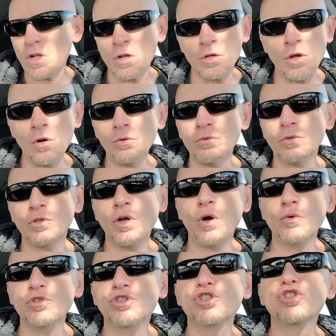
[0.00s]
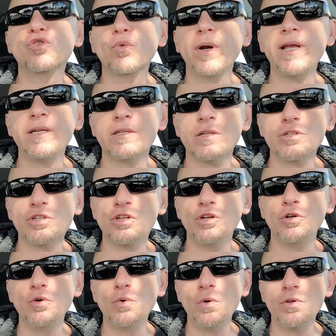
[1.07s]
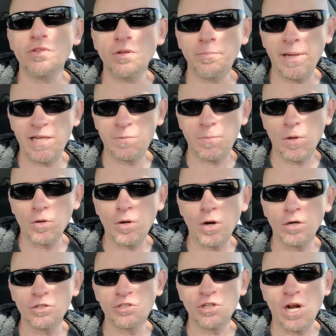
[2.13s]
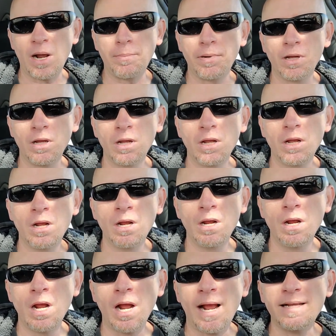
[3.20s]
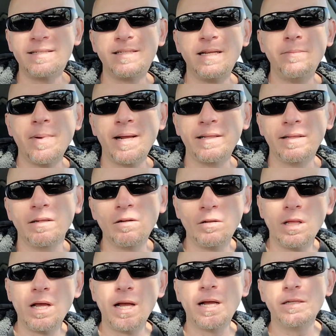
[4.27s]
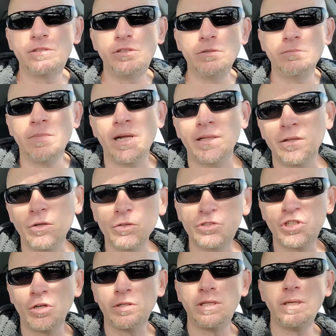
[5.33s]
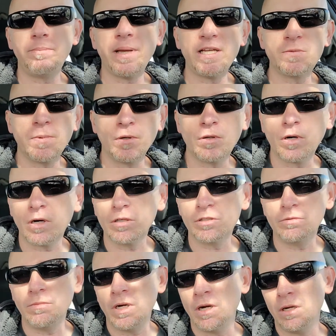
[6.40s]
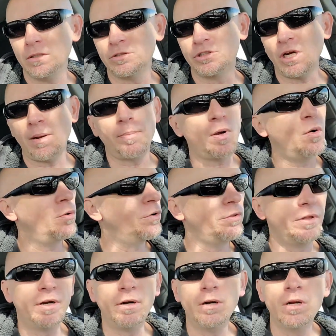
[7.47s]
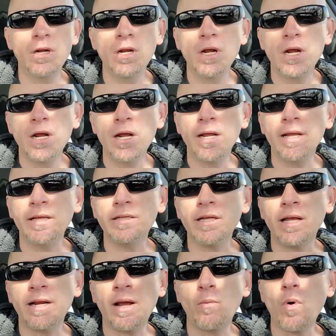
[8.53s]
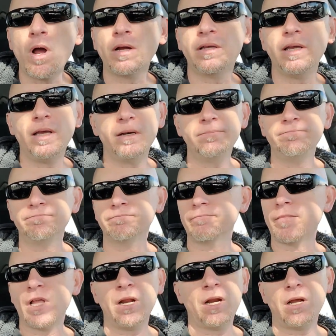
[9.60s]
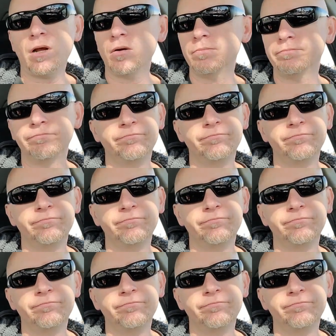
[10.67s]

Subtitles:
Go straight to the baseball card shop. I see my little chunky baseball card shop owner there. And I walk in and I go.